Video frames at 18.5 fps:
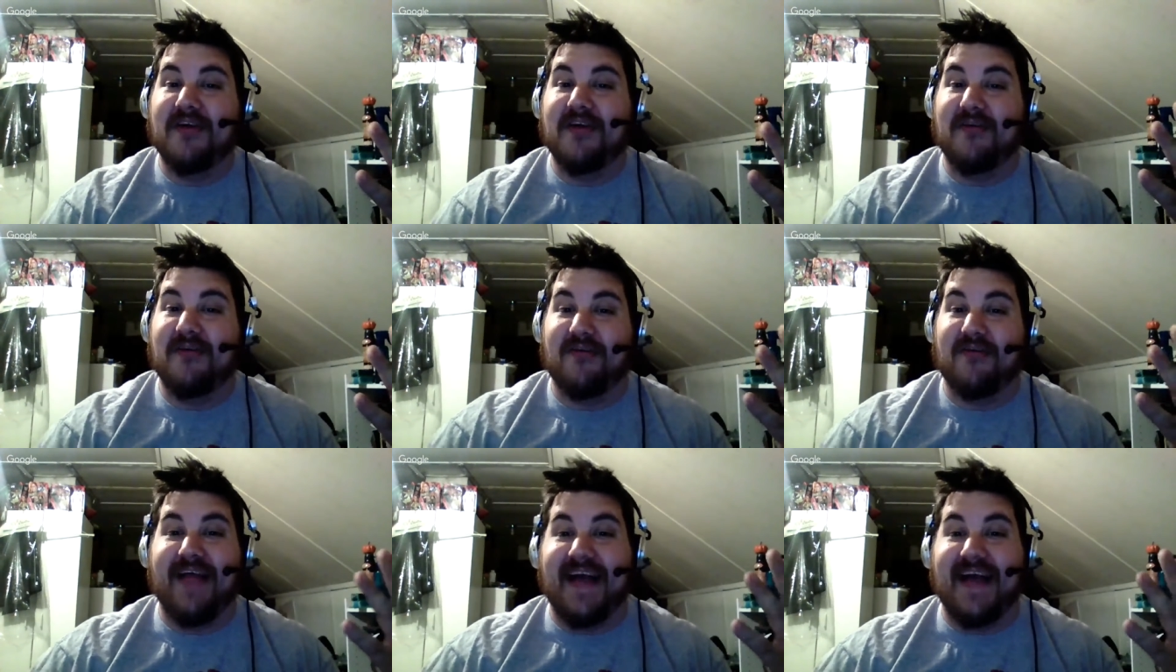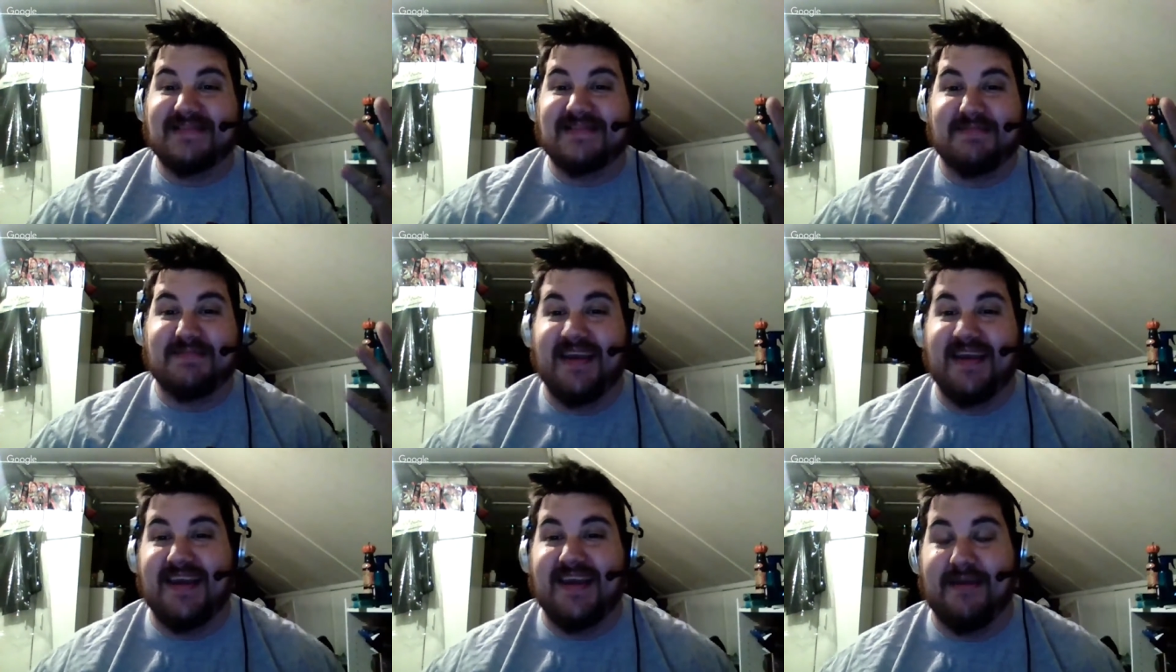in her last
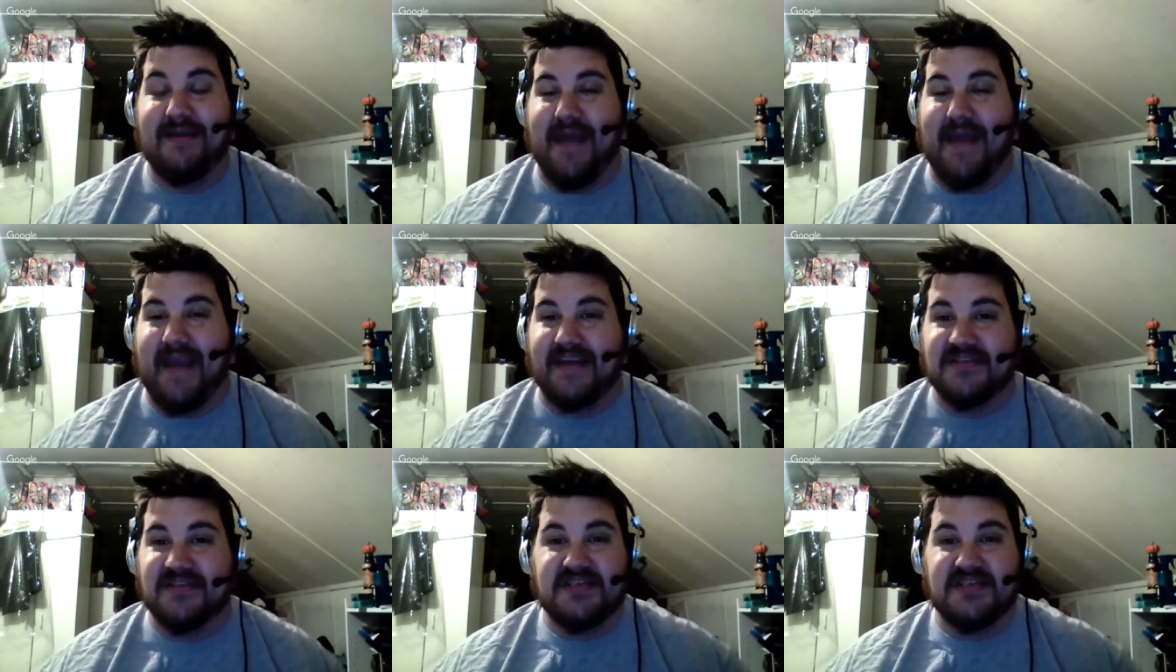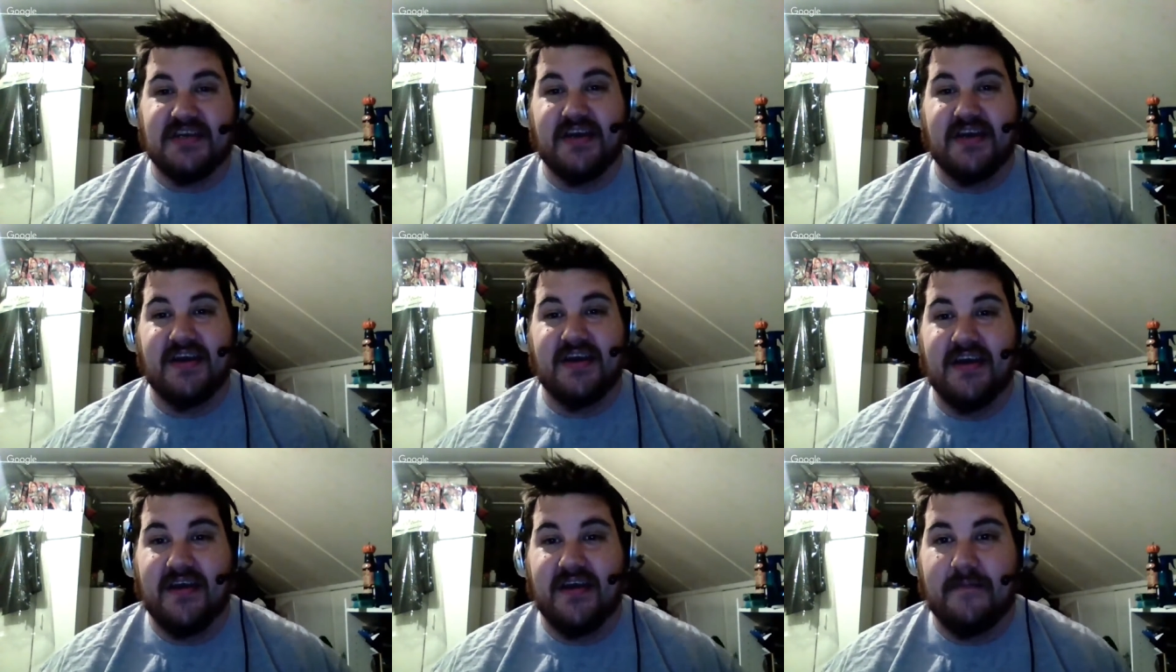Mania match.
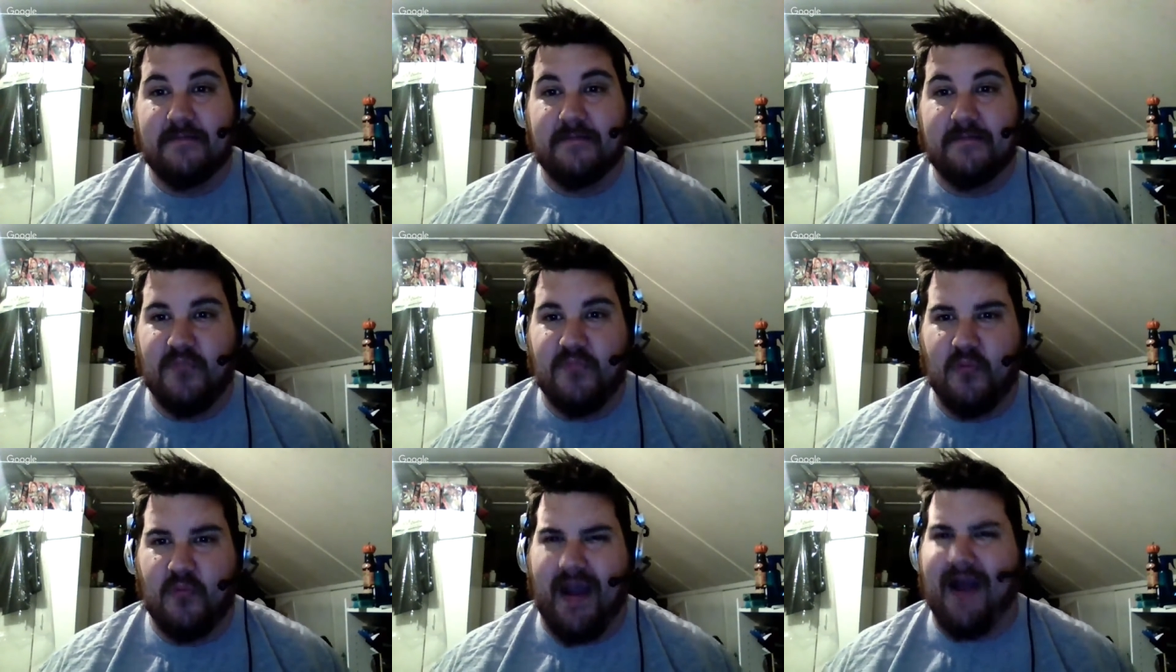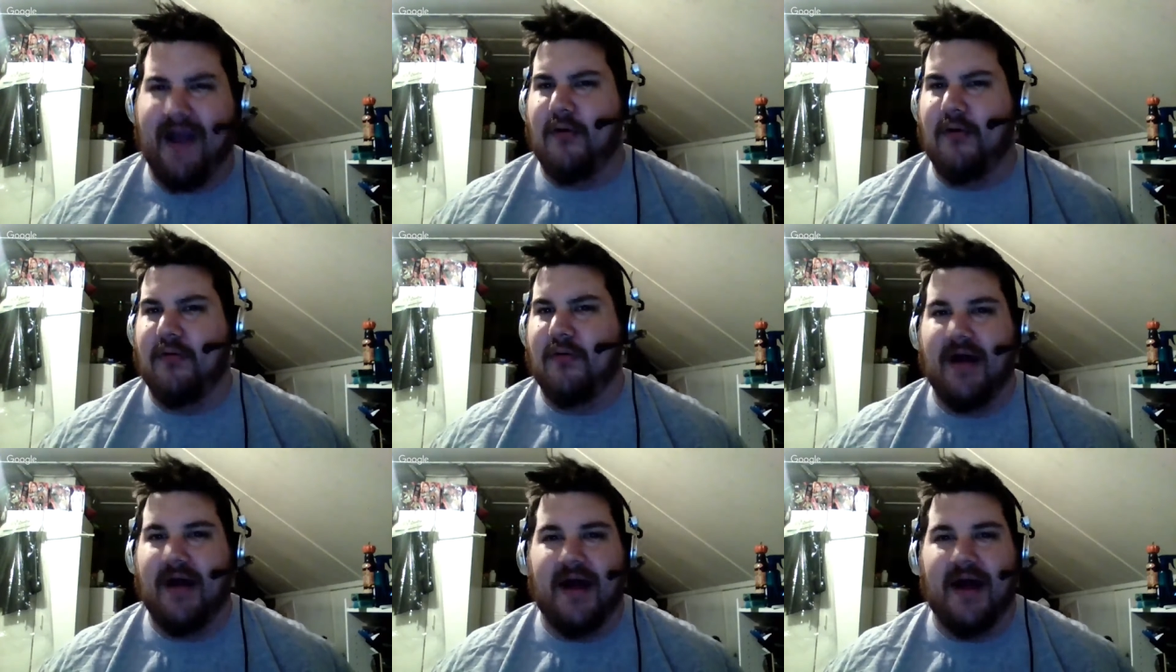
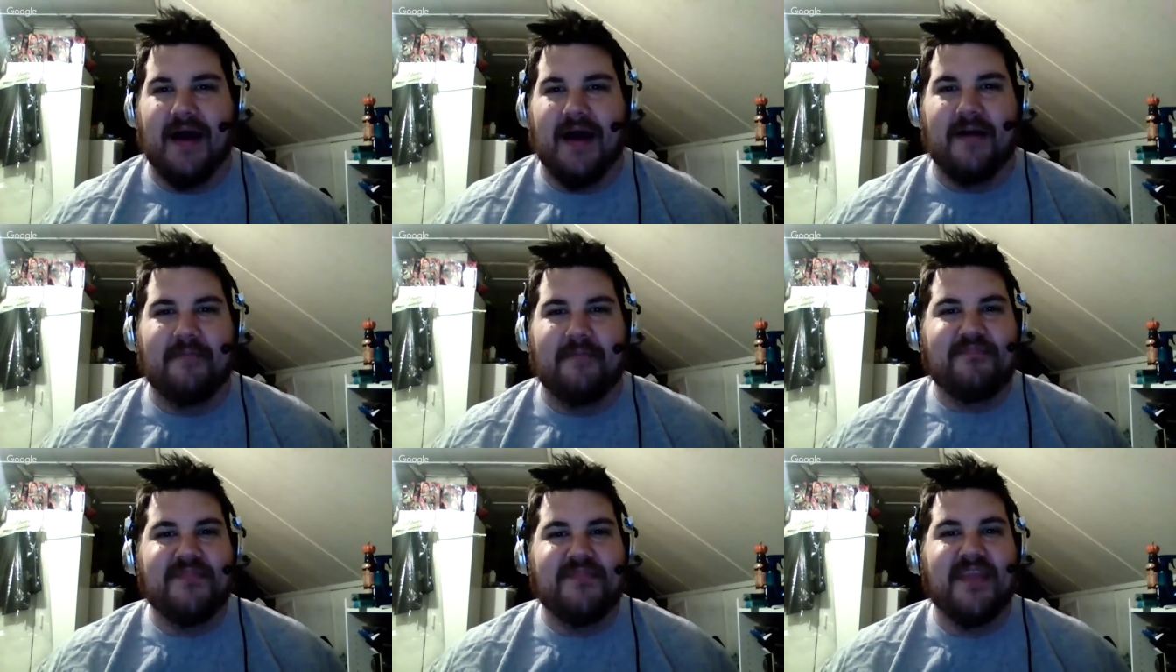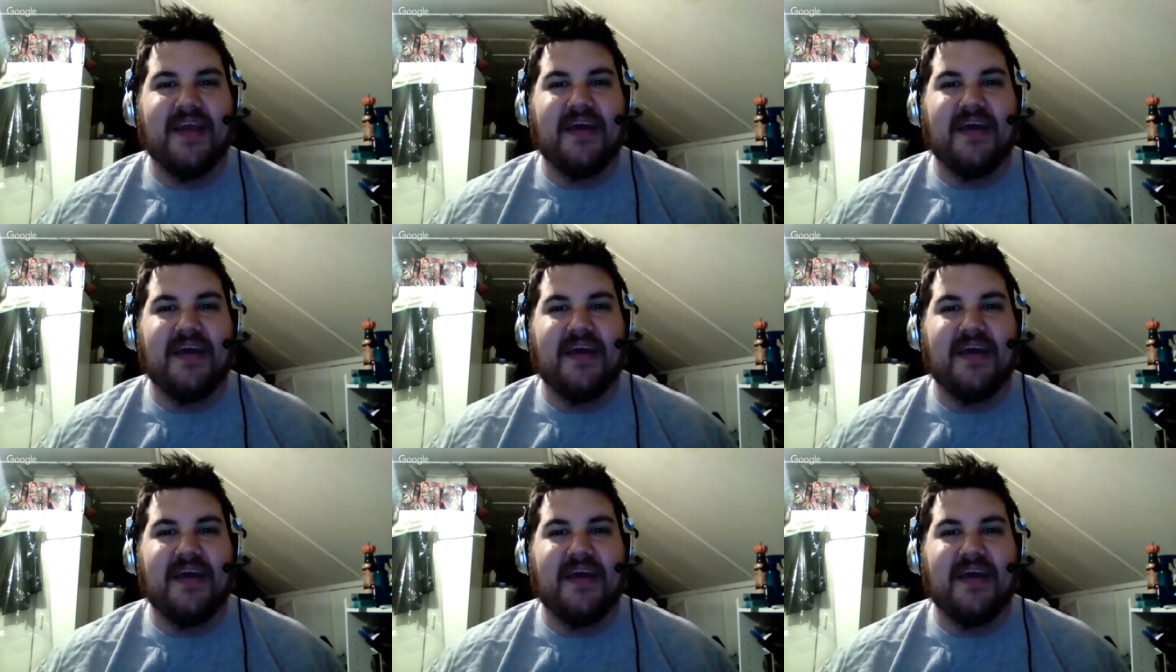Wow. Um,